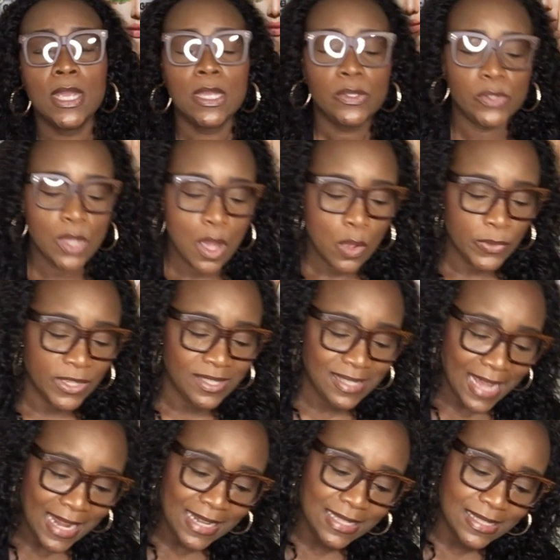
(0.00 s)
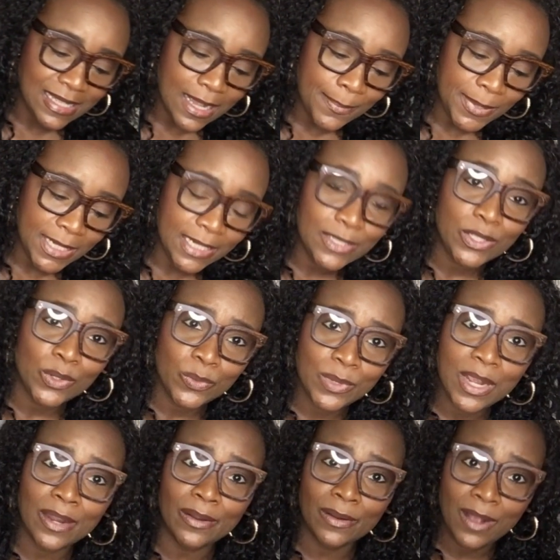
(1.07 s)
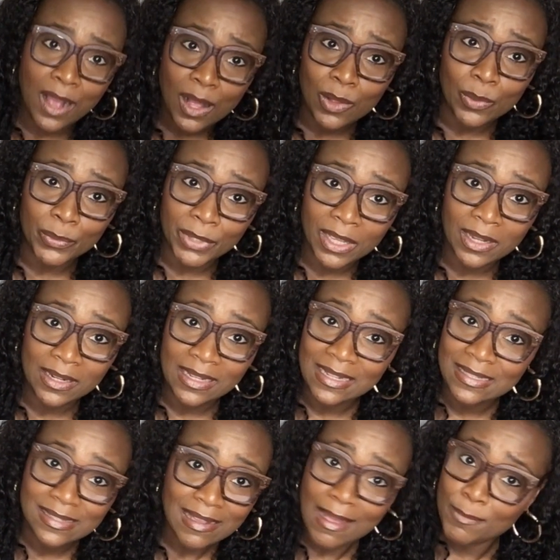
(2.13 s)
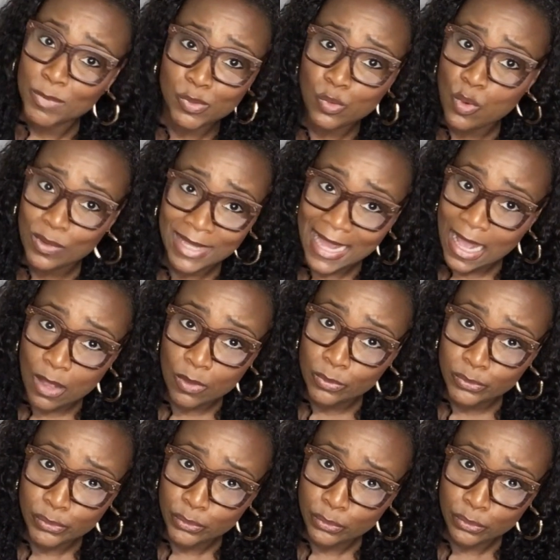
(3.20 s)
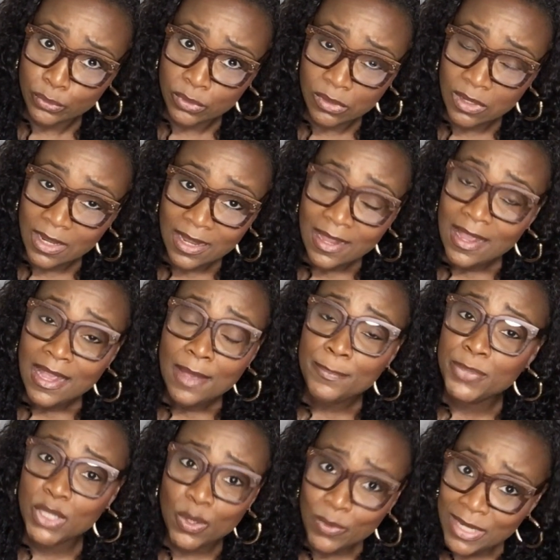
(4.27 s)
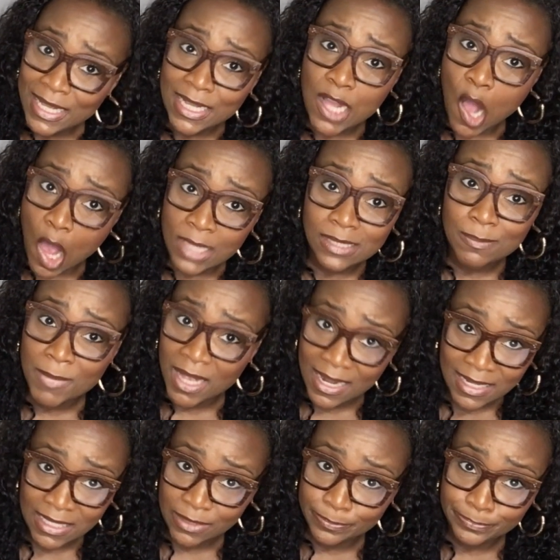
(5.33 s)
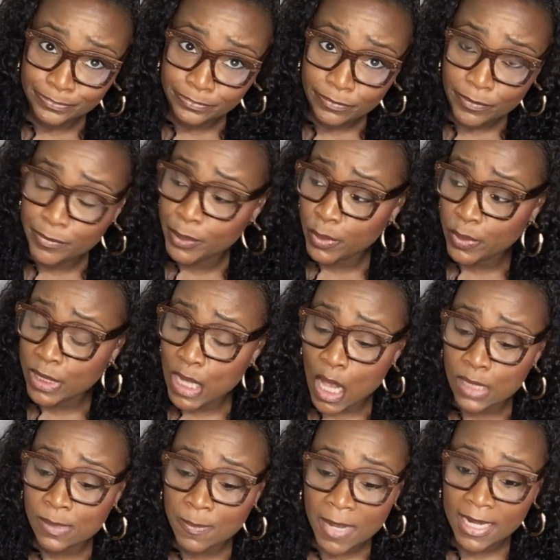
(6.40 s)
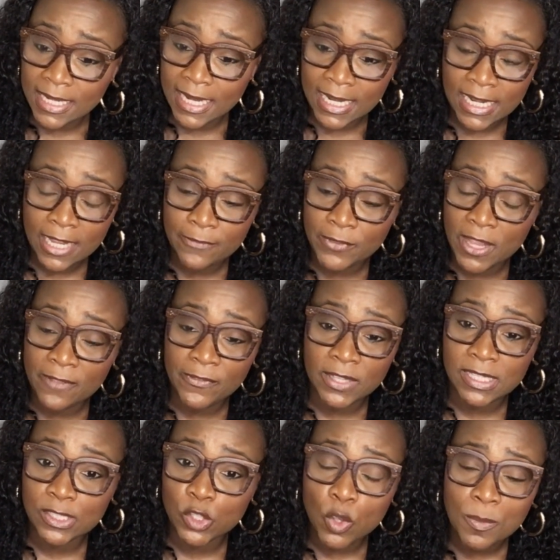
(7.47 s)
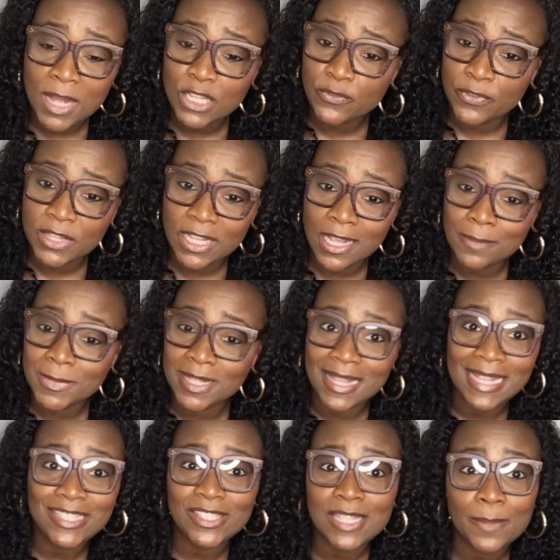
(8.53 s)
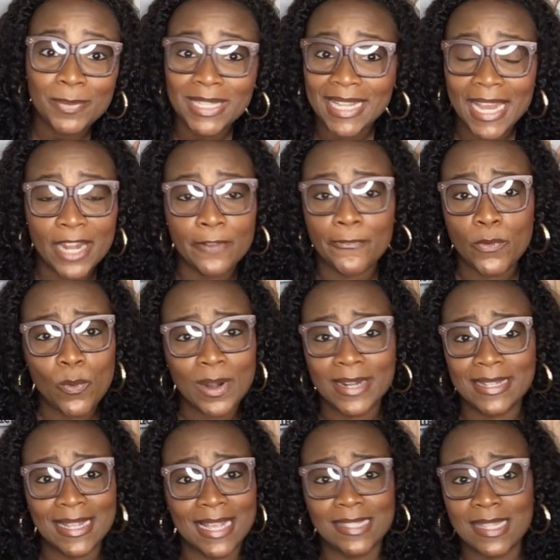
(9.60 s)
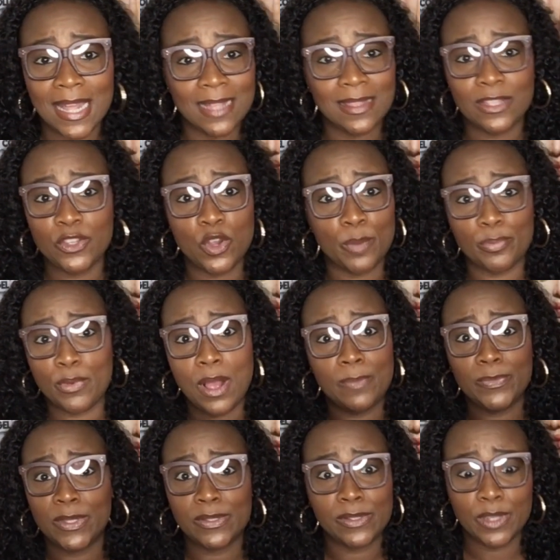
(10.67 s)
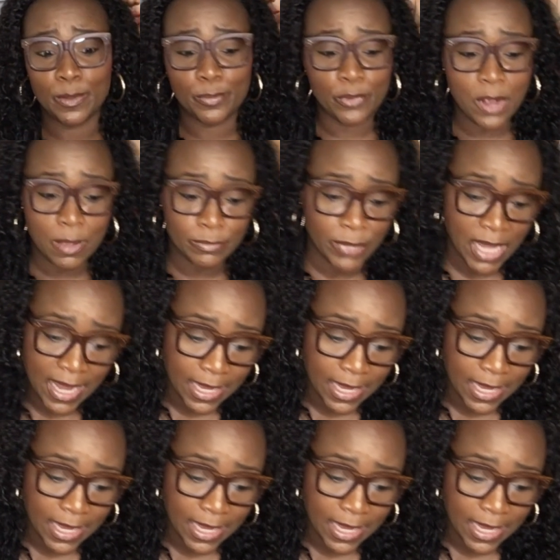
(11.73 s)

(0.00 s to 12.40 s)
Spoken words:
So the set is simply too darn old, honey. It's time to soak out. Beauty costs money. Beauty costs money, and if it's too much for them, then they simply can't afford it. And that's not your problem, that's their problem.